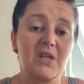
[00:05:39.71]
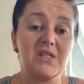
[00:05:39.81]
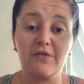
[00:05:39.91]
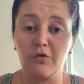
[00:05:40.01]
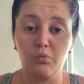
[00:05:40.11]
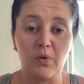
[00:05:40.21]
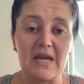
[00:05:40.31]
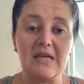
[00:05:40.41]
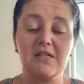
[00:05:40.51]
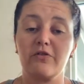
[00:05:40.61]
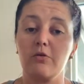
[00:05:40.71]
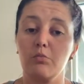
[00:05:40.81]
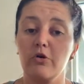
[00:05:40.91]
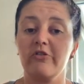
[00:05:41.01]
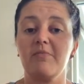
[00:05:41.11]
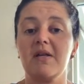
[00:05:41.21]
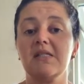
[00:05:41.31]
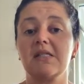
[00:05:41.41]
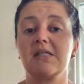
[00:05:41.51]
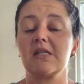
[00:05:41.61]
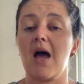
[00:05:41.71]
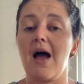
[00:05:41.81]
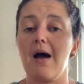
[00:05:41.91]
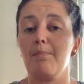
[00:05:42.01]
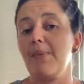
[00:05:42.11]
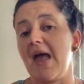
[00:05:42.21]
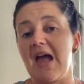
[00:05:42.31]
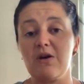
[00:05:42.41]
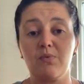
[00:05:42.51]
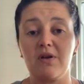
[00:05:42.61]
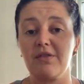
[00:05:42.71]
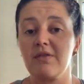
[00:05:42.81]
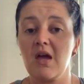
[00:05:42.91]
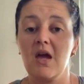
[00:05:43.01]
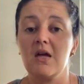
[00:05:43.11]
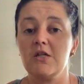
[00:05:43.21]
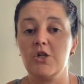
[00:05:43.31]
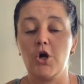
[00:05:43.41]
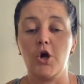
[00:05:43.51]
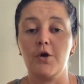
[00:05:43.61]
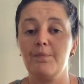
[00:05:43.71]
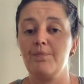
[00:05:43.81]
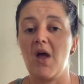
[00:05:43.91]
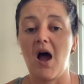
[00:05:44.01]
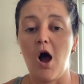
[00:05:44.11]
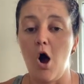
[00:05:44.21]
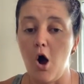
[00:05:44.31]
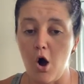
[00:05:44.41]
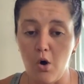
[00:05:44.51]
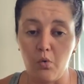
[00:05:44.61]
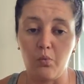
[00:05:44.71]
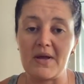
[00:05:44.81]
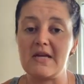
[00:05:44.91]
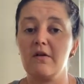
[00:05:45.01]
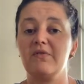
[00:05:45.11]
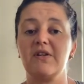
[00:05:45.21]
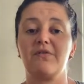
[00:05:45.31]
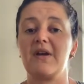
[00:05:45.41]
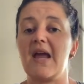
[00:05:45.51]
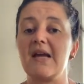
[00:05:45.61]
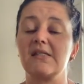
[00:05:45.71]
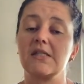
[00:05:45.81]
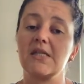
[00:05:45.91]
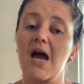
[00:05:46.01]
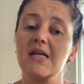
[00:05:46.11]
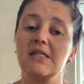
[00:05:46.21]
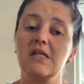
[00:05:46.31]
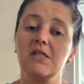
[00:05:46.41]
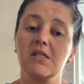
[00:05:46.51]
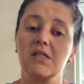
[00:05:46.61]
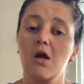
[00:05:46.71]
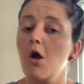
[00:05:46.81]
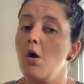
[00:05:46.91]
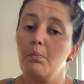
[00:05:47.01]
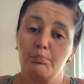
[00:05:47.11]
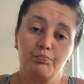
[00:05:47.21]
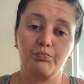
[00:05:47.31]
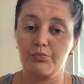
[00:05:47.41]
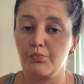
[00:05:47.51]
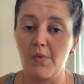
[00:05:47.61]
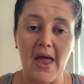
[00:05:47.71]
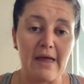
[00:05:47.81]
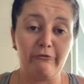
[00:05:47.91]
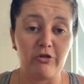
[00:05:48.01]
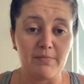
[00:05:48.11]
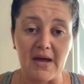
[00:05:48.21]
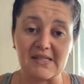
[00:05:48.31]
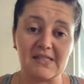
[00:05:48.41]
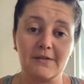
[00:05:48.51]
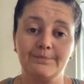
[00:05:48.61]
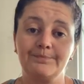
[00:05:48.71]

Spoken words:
Different week, different movements paired with, you know, a whole week of different exercises. Aim for the best.